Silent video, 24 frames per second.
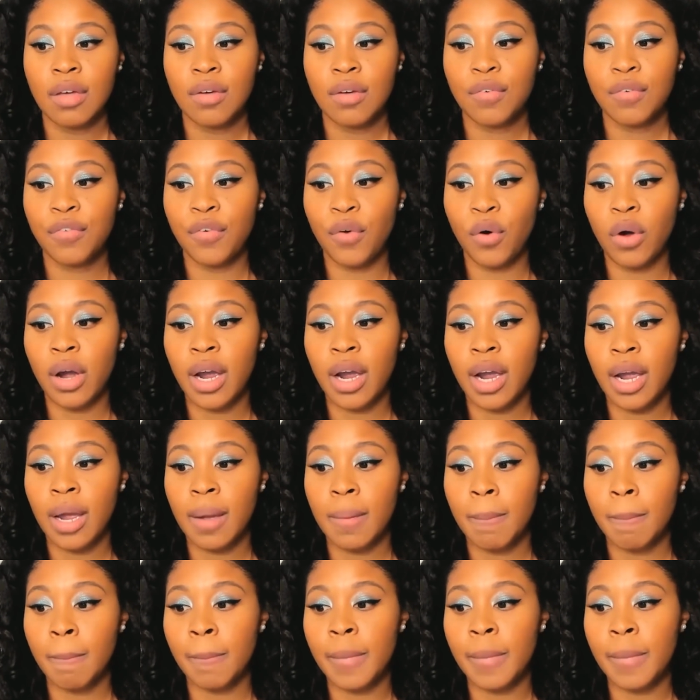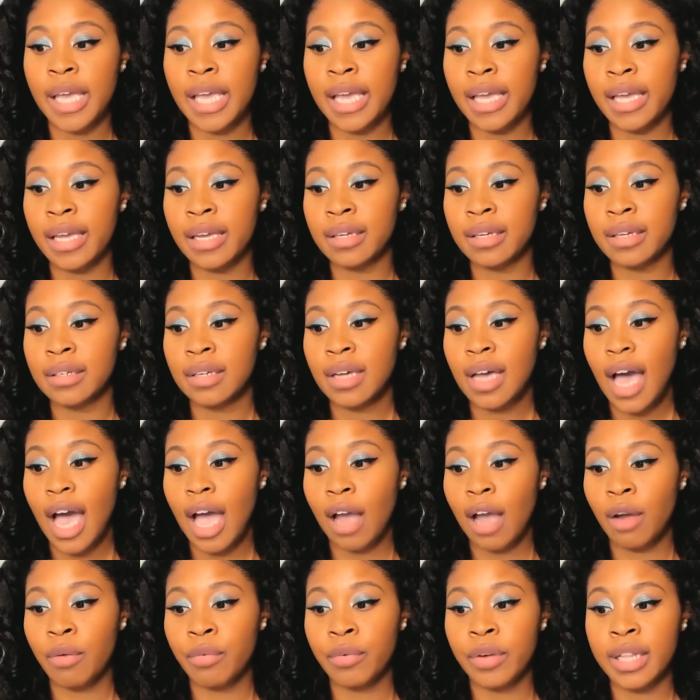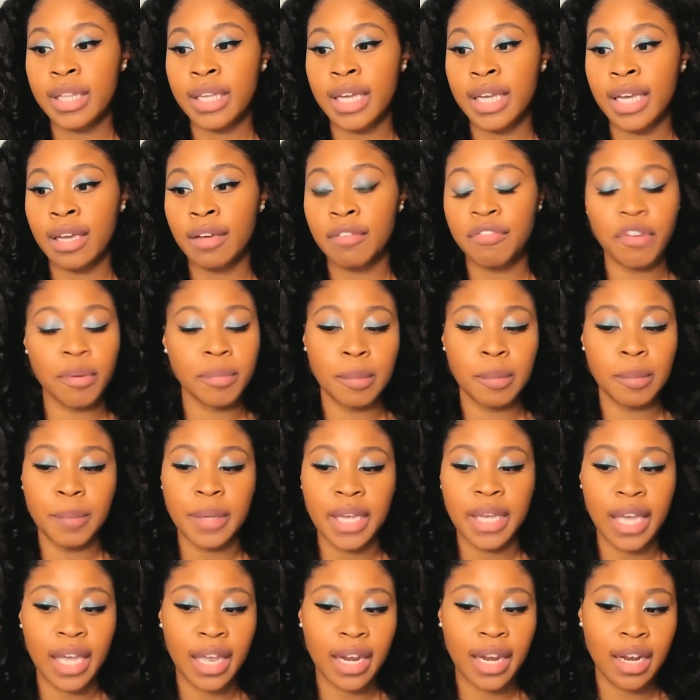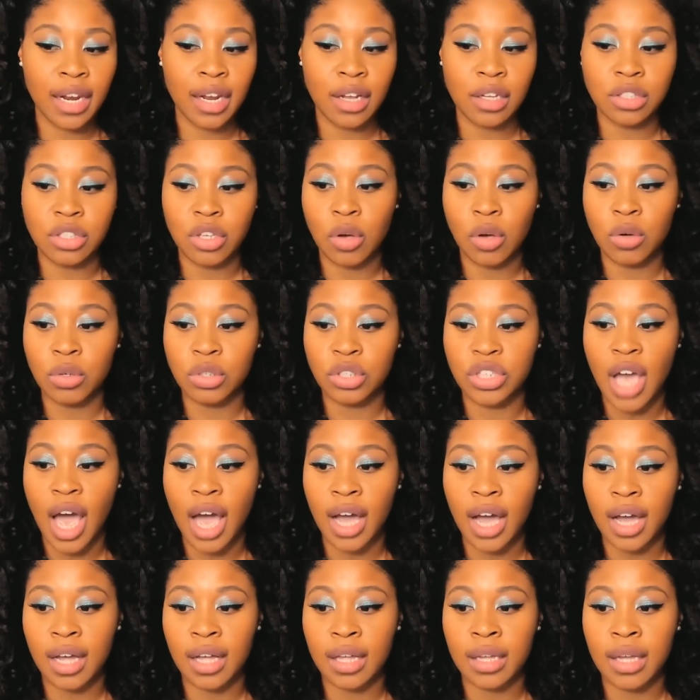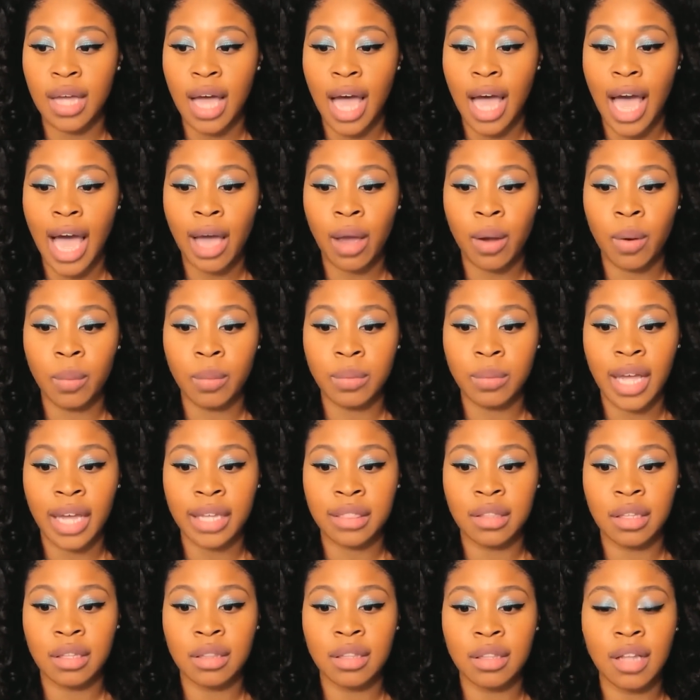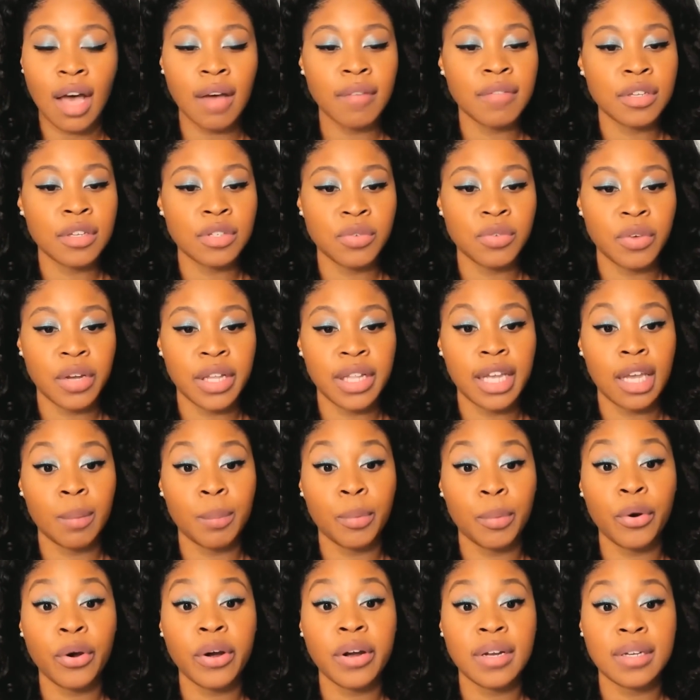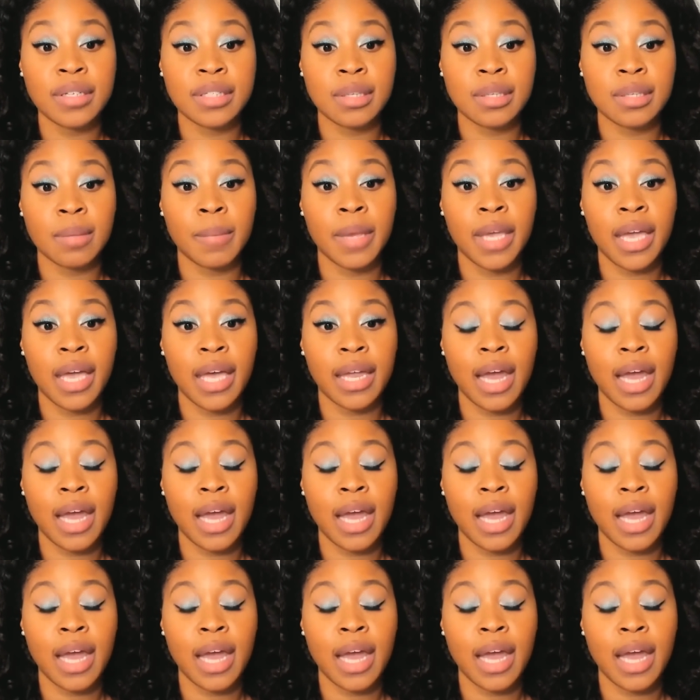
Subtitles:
For me, I really, from the beginning, I told Shaka, the love is really important to me.